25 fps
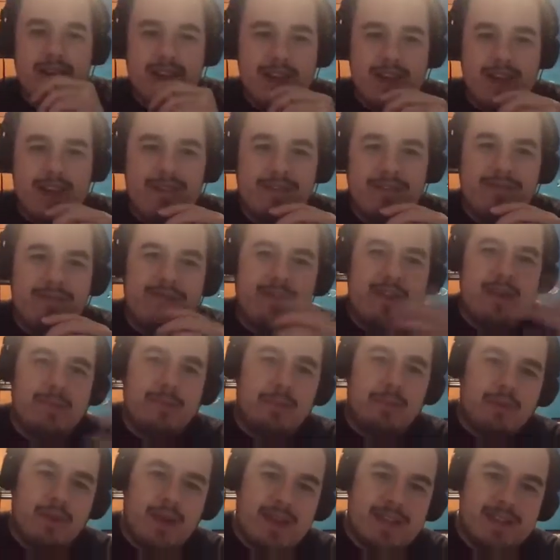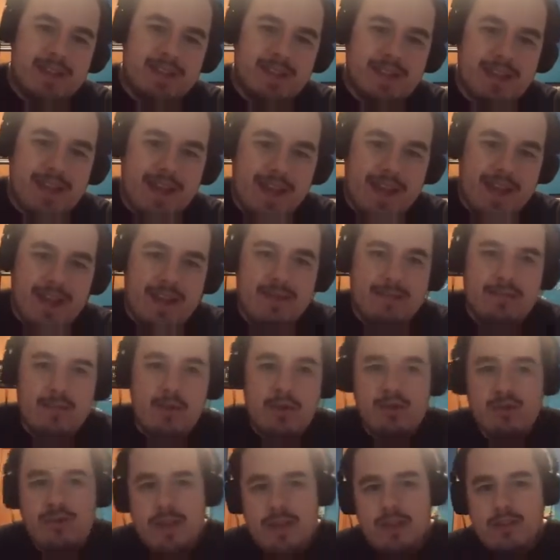and if he plays tonight, and
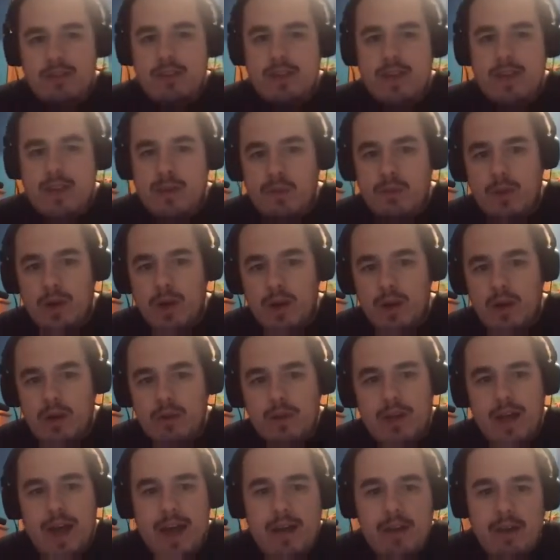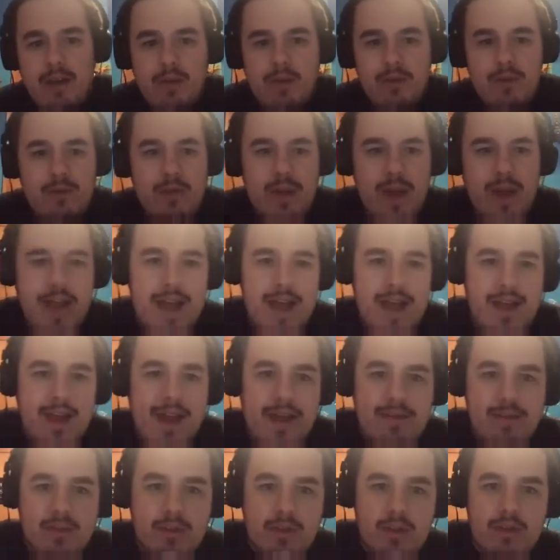most likely he will, I
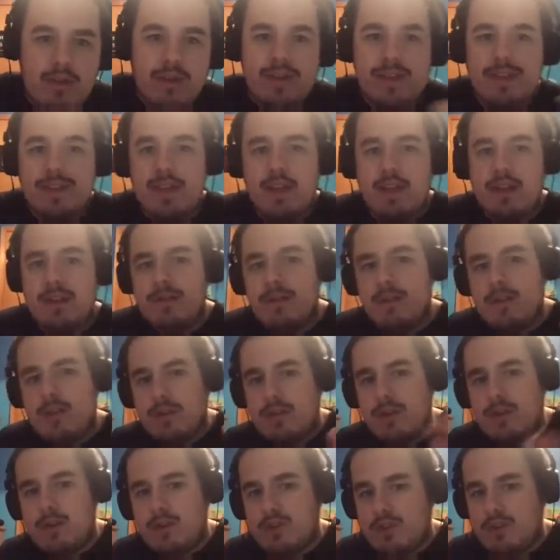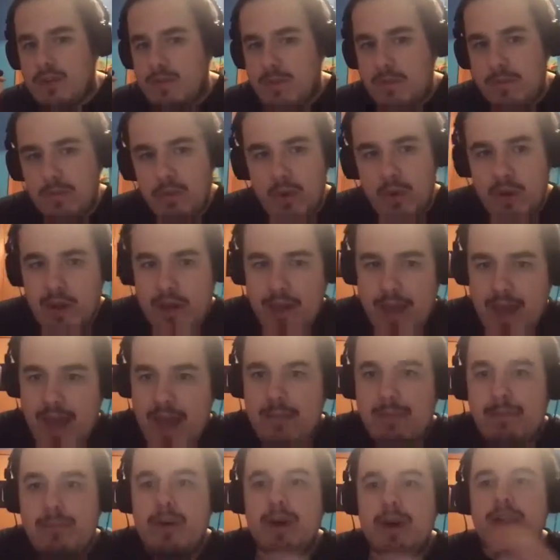haven't really looked at the injury report
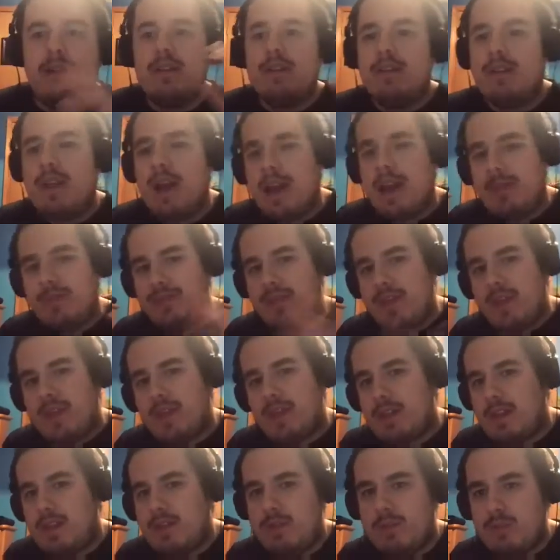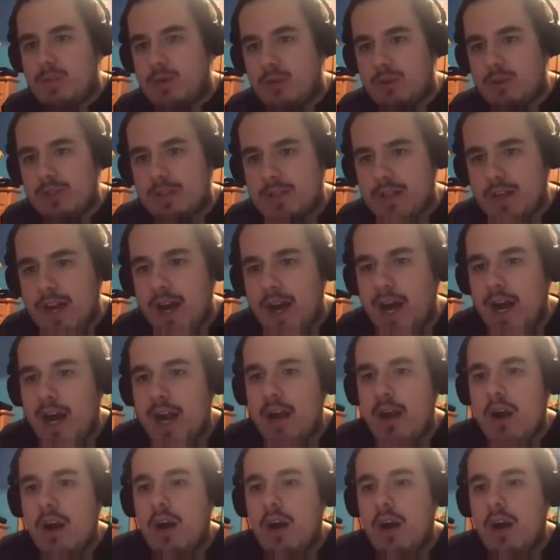yet, but I think he will start.